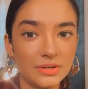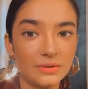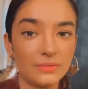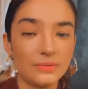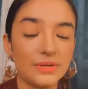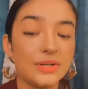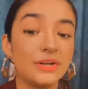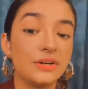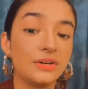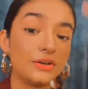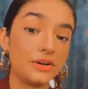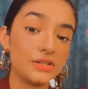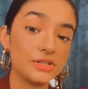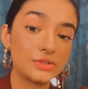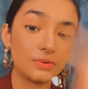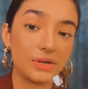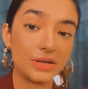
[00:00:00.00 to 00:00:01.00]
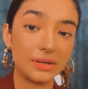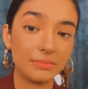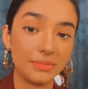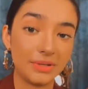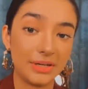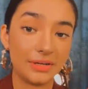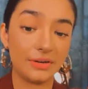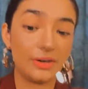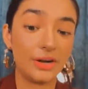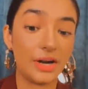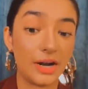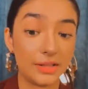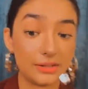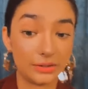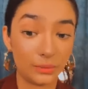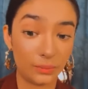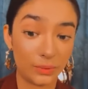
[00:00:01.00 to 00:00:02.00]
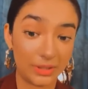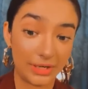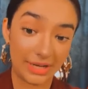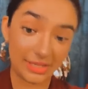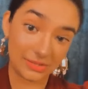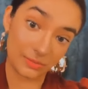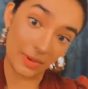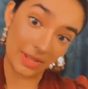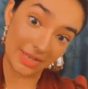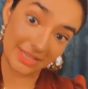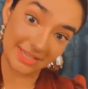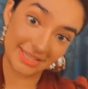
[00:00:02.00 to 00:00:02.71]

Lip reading: We're going to cross 200 million on another one as well.